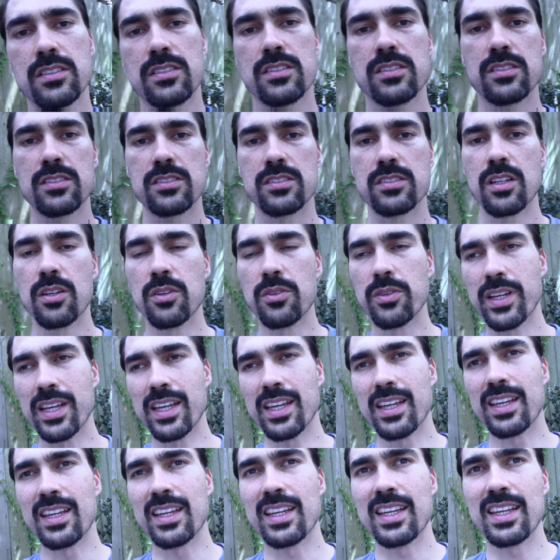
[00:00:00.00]
So
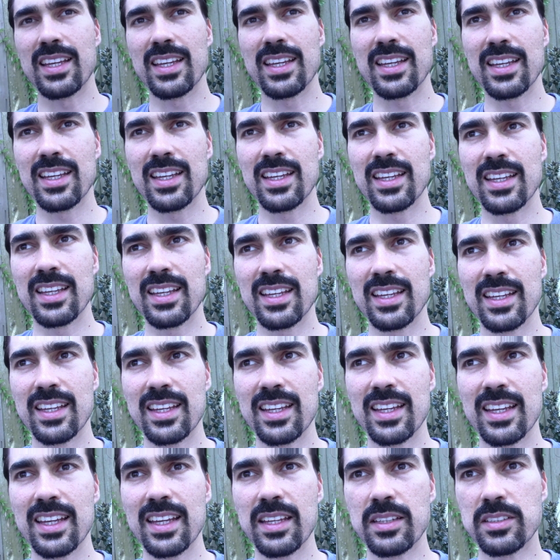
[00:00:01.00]

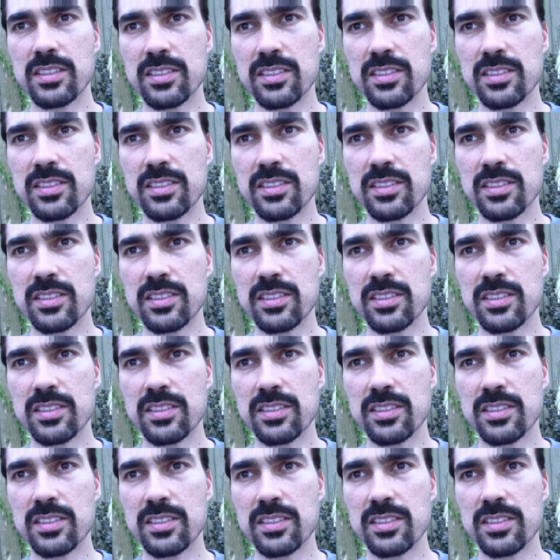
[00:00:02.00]
it's